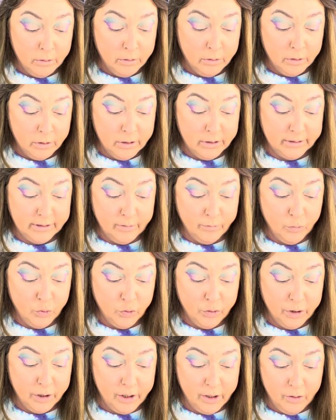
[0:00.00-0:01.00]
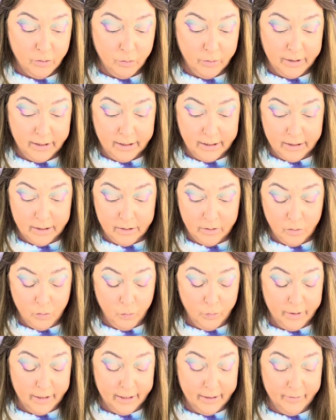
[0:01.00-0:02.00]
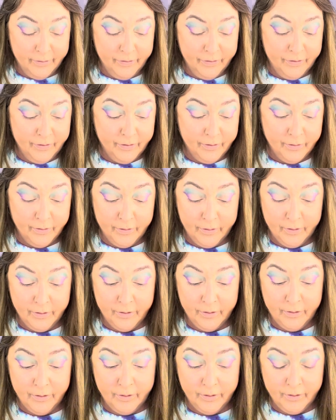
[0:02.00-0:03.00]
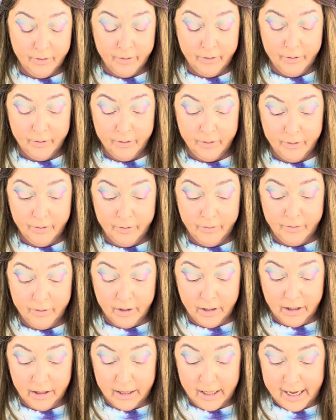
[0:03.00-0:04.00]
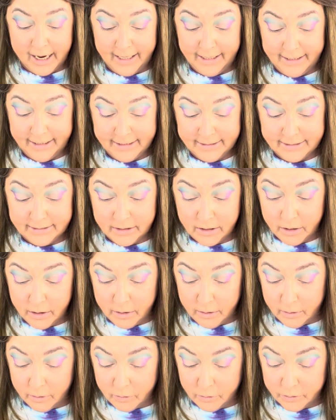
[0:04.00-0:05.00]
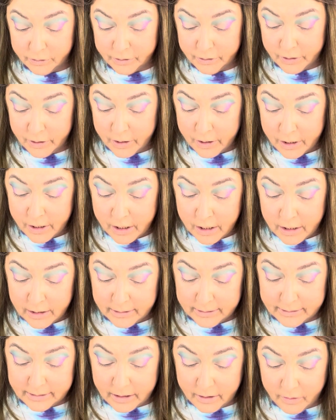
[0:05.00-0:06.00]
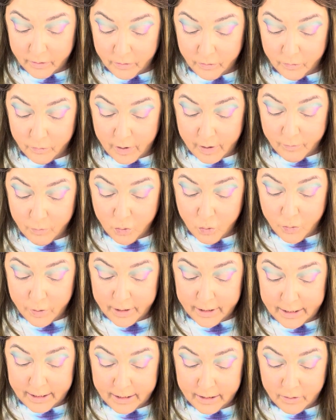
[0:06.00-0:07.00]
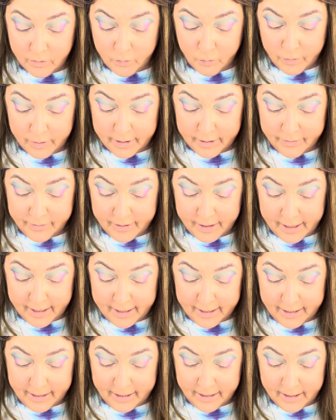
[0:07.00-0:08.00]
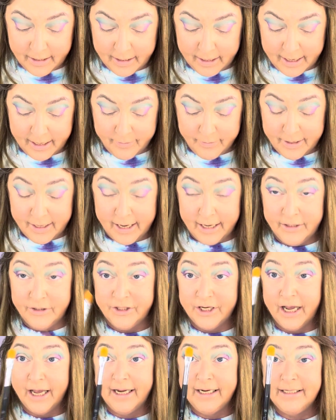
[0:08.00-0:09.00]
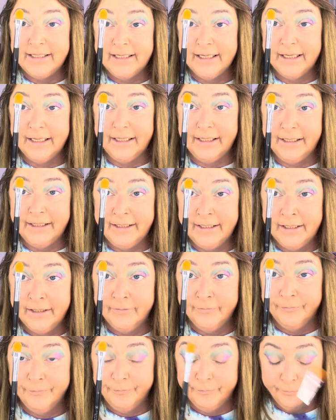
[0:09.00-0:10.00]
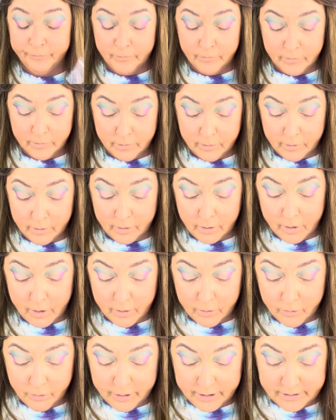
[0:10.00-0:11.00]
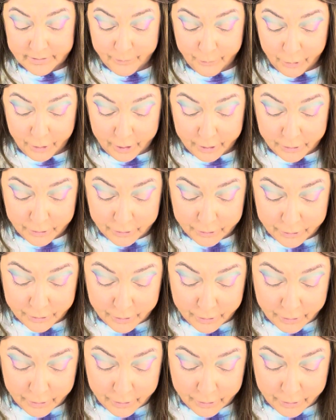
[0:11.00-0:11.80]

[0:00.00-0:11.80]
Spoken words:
Because I'm going to go in with the lightest colors. So I'm going in with a ABH 18, the cut crease brush.